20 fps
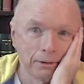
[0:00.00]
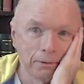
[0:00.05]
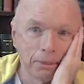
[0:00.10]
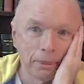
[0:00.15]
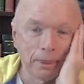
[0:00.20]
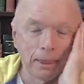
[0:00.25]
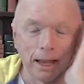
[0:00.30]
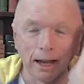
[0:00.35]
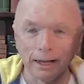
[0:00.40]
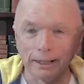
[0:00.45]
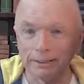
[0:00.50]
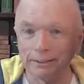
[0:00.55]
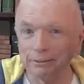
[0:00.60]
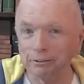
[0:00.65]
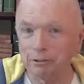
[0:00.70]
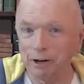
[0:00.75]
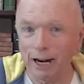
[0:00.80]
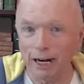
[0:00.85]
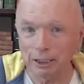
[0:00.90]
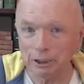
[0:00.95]
Now,
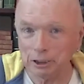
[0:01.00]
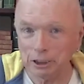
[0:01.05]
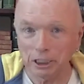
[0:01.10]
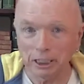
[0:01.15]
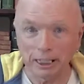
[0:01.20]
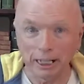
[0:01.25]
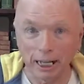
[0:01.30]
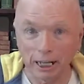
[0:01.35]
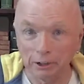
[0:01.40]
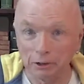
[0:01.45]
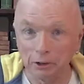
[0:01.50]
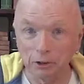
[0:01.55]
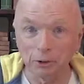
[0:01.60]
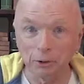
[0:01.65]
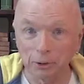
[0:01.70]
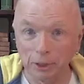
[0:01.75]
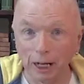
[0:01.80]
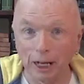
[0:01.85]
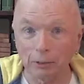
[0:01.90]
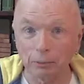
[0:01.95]
rationally, I knew
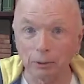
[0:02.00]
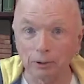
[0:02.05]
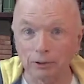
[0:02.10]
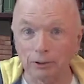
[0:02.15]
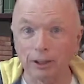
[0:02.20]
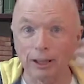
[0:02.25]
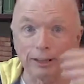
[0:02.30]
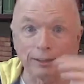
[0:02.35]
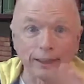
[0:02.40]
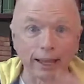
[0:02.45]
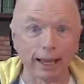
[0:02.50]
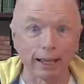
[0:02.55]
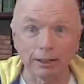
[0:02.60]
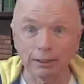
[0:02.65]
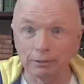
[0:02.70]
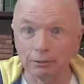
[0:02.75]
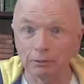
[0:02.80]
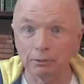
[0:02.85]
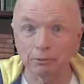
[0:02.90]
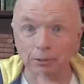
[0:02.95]
God wasn't like that.
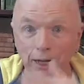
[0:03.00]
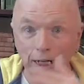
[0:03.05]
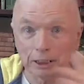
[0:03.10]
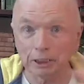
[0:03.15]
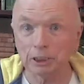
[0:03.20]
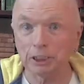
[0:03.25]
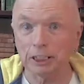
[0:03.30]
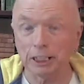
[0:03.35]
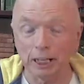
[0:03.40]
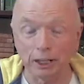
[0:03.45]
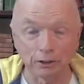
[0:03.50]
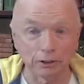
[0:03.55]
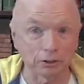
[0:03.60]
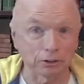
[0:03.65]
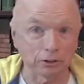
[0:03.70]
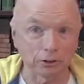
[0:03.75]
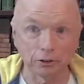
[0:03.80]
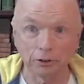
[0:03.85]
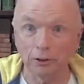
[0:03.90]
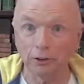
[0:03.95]
Rationally, I
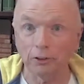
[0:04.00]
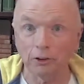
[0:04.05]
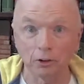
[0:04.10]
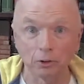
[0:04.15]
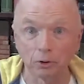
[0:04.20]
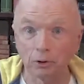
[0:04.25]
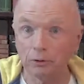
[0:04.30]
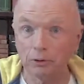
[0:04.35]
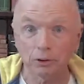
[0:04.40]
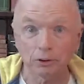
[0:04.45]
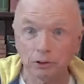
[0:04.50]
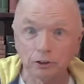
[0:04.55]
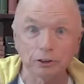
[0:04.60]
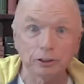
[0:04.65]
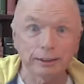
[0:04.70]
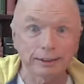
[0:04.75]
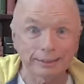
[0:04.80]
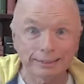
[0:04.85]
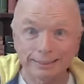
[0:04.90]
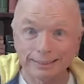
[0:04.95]
understood that the universe
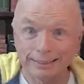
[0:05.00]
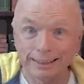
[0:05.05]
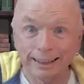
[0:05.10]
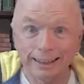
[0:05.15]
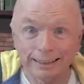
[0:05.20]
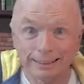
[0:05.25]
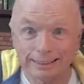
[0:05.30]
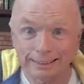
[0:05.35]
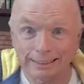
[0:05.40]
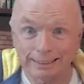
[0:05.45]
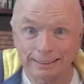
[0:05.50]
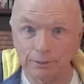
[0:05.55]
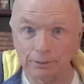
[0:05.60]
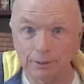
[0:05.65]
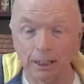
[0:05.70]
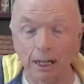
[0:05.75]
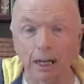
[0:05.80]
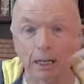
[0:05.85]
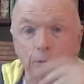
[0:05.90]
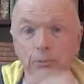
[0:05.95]
couldn't exist if
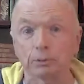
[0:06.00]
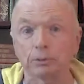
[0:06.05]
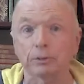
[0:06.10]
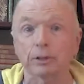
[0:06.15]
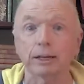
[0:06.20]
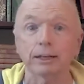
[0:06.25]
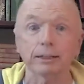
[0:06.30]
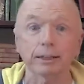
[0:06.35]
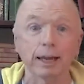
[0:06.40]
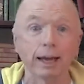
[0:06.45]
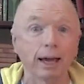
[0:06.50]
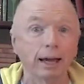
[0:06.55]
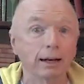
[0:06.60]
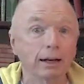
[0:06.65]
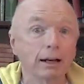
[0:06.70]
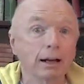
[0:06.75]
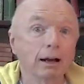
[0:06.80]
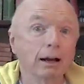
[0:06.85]
God was like that.